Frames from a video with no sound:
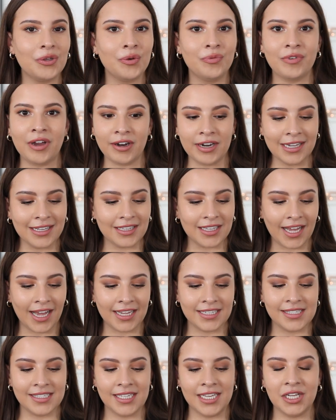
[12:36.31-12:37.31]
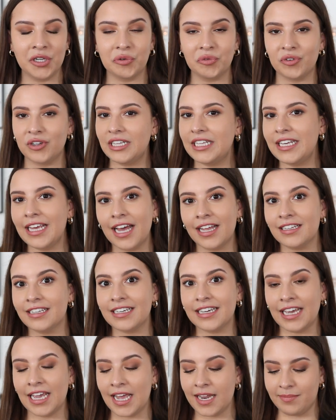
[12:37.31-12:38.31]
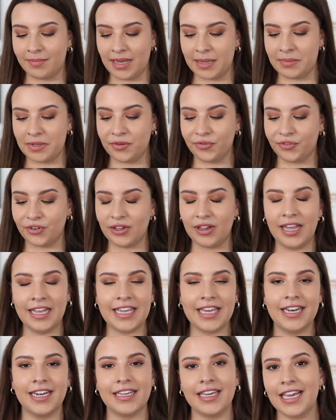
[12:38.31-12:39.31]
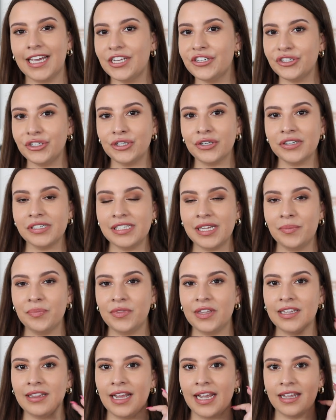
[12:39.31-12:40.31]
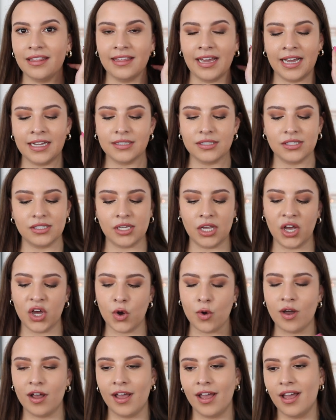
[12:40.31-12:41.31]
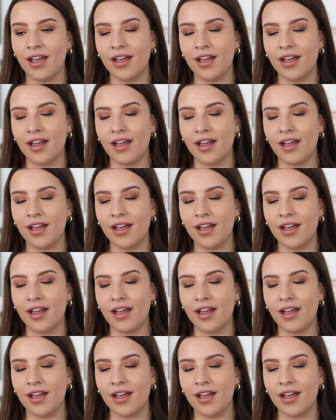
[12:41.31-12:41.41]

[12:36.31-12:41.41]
They're very classy, really elegant, maybe for like an occasion or something like that. So